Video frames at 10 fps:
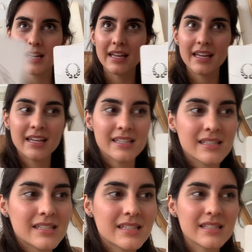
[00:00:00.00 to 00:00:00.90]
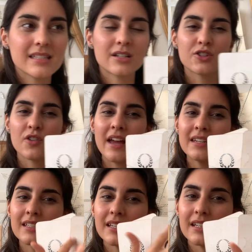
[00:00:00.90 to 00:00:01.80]
is
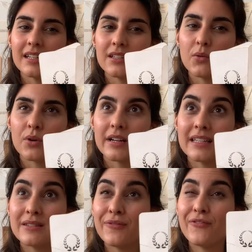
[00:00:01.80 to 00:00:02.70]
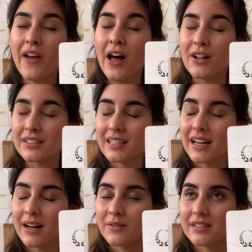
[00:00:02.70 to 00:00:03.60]
granted, or is felt,
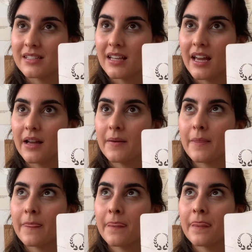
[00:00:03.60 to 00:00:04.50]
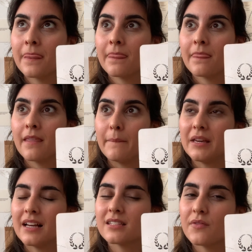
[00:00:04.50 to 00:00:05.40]
I want to say,
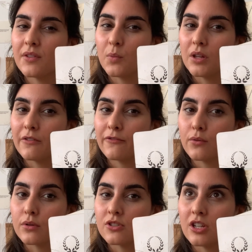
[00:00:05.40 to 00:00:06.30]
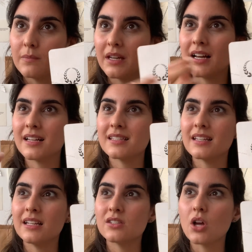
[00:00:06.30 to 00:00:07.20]
because of the Wheel of Fortune, because
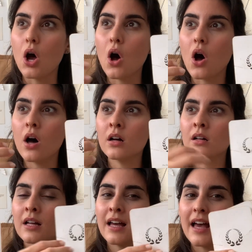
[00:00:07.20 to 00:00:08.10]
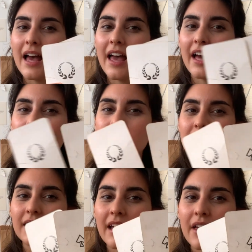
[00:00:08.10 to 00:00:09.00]
it's all held
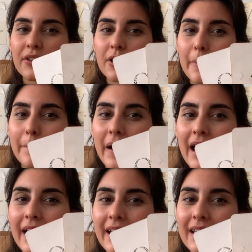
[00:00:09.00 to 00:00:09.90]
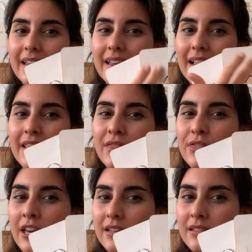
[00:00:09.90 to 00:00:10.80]
together by
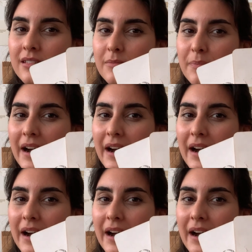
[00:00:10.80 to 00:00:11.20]
this